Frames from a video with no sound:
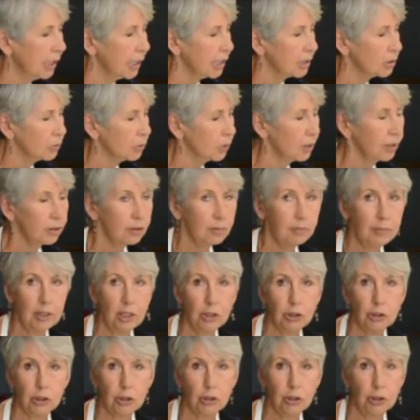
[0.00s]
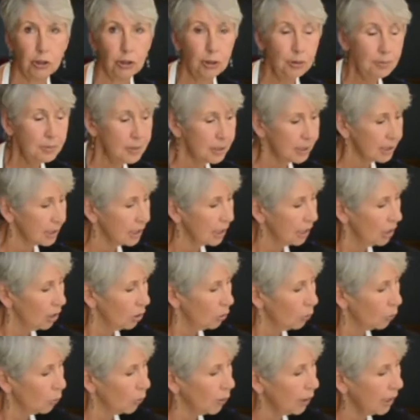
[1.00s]
as one of the major herbs.
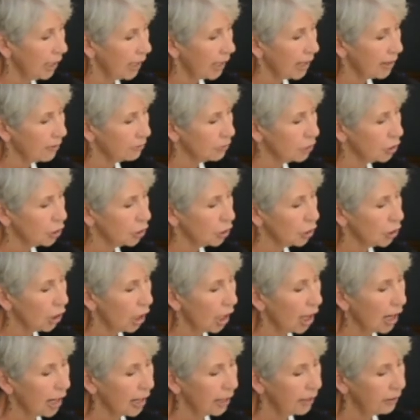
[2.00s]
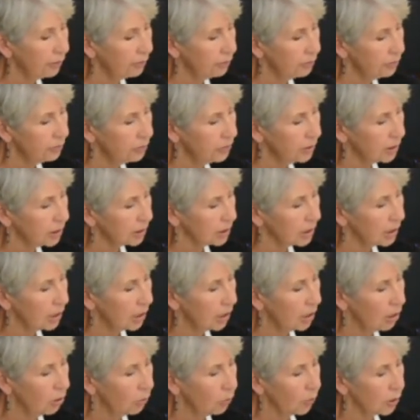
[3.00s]
We have chives,
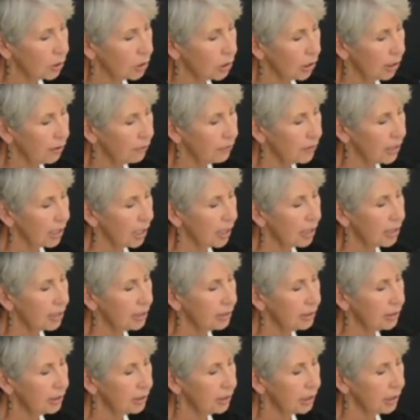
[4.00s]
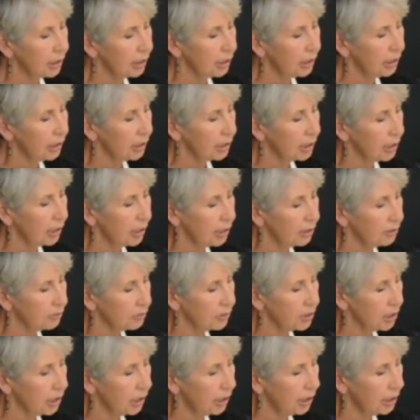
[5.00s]
which have the oniony kind
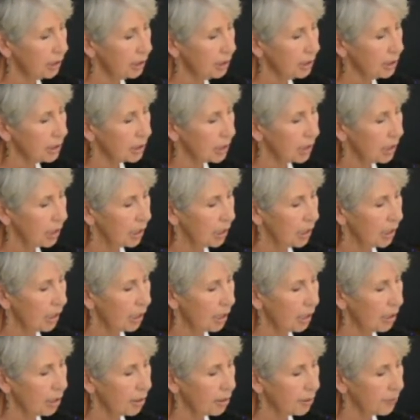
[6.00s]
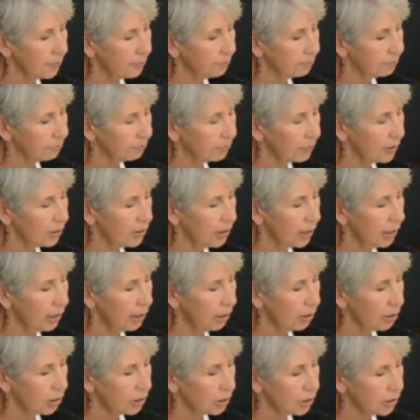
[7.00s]
of taste.
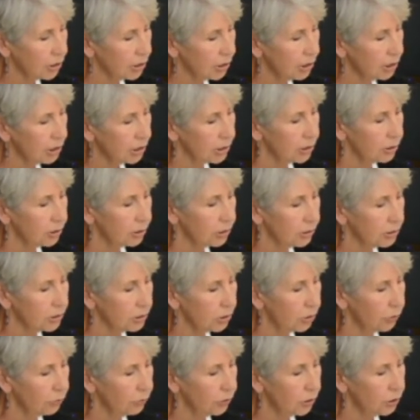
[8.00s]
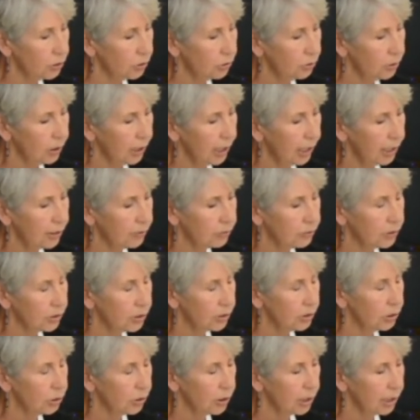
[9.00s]
They are seasonal, so if you don't have,
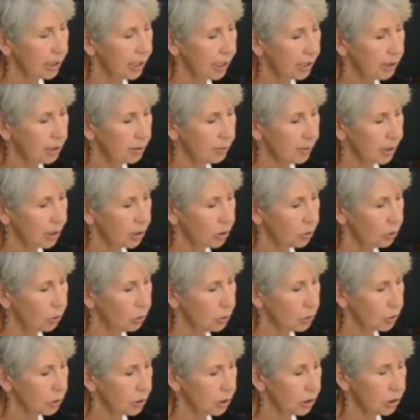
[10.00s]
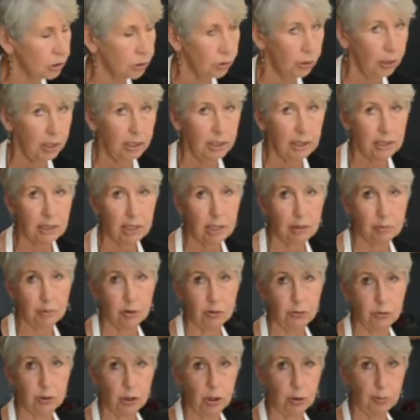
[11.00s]
you can get them in the grocery store any time
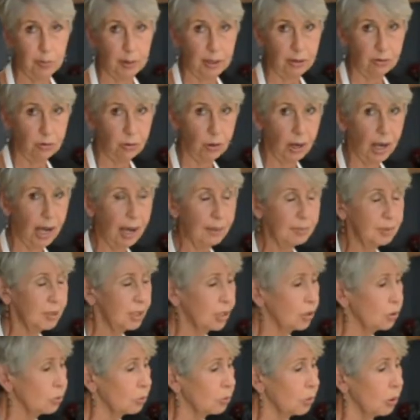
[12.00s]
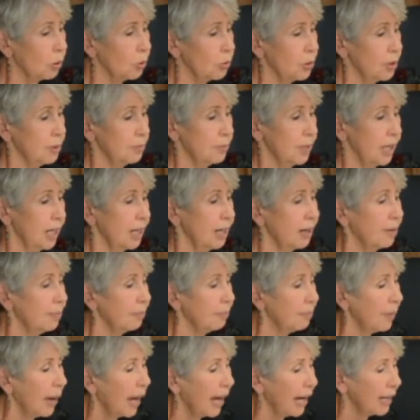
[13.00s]
of year, but if you happen to grow them, they
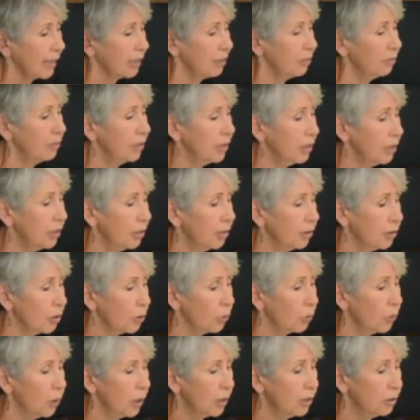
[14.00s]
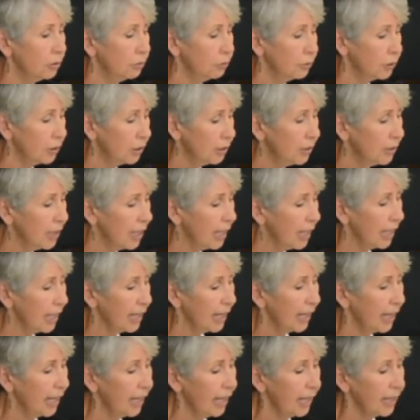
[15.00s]
come back every year. They're wonderful,
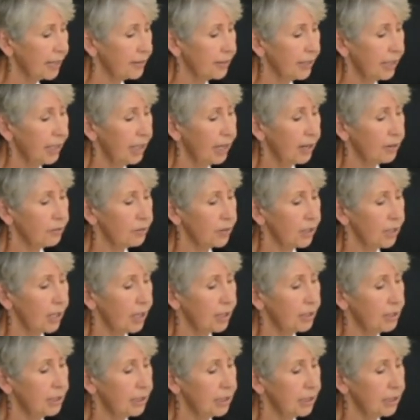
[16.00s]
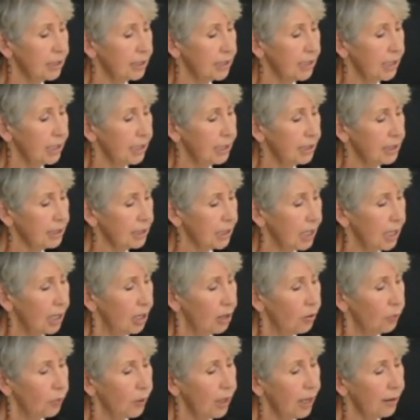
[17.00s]
and they have the oniony taste.
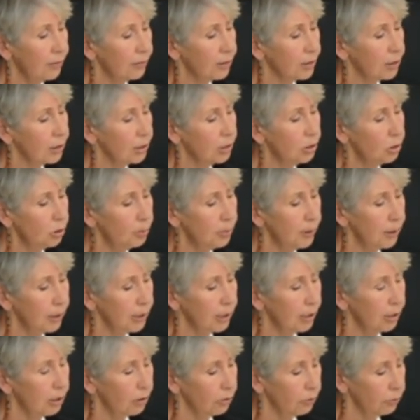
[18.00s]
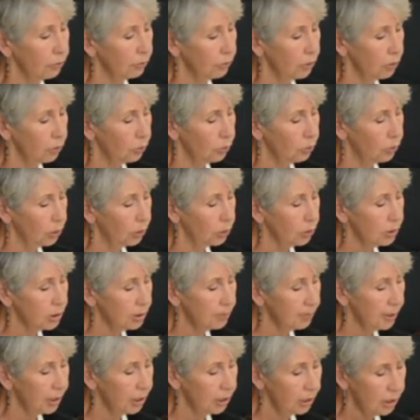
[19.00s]
We have a little bit of
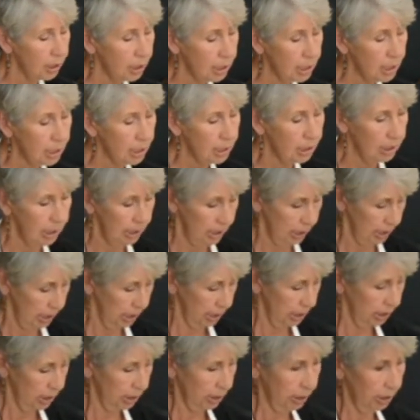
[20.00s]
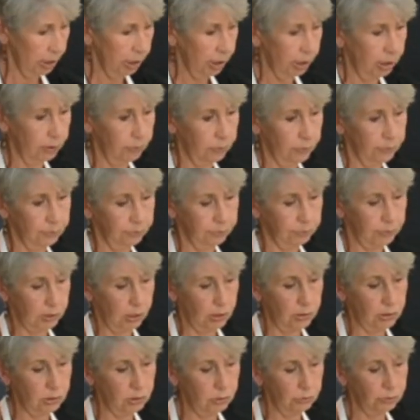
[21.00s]
rosemary here,
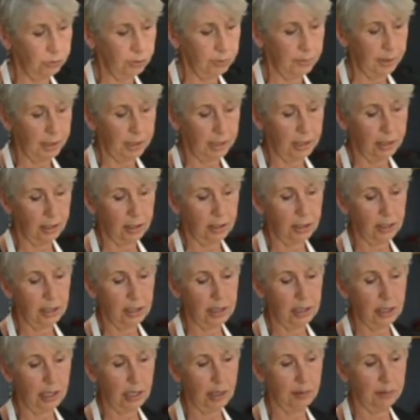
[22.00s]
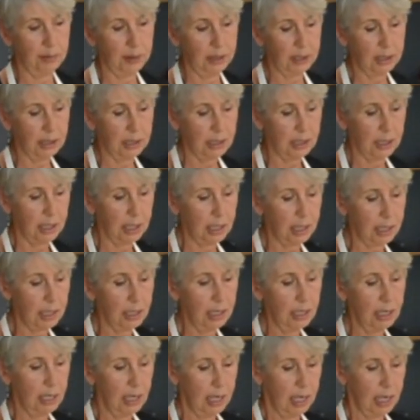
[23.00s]
also from my garden that I picked
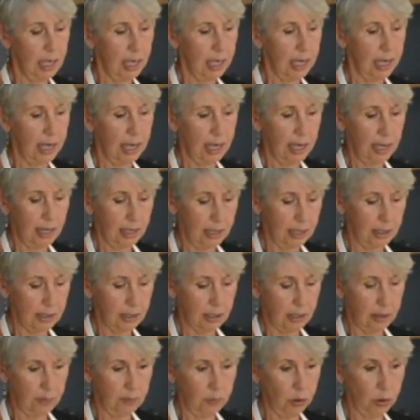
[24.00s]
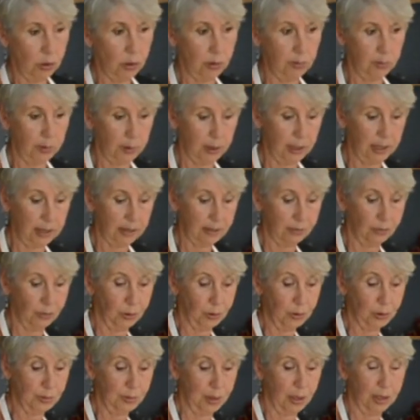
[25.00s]
today, and you can bring
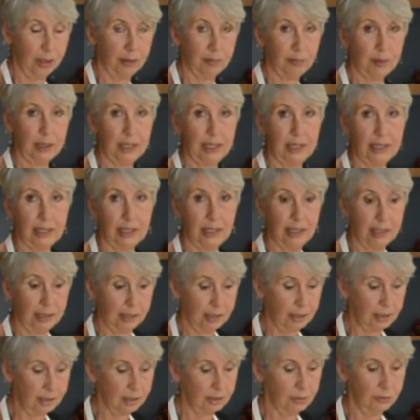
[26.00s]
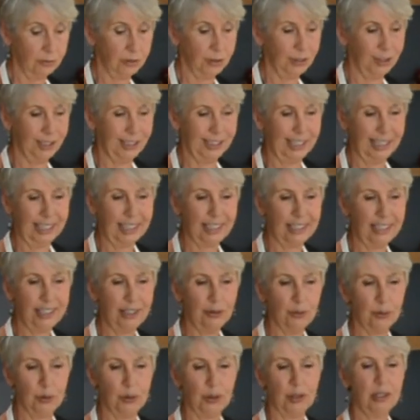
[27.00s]
rosemary plant in, and if you're lucky,
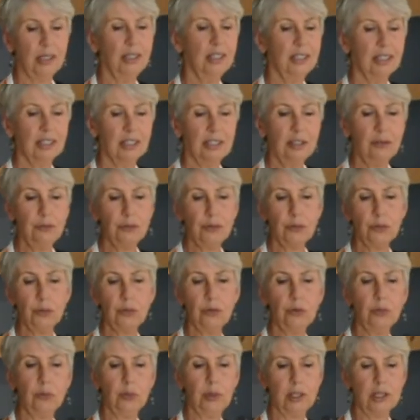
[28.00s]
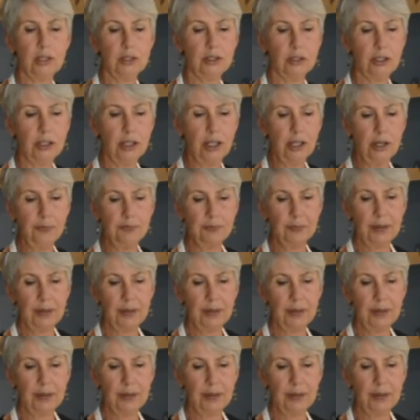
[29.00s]
it will live through the winter.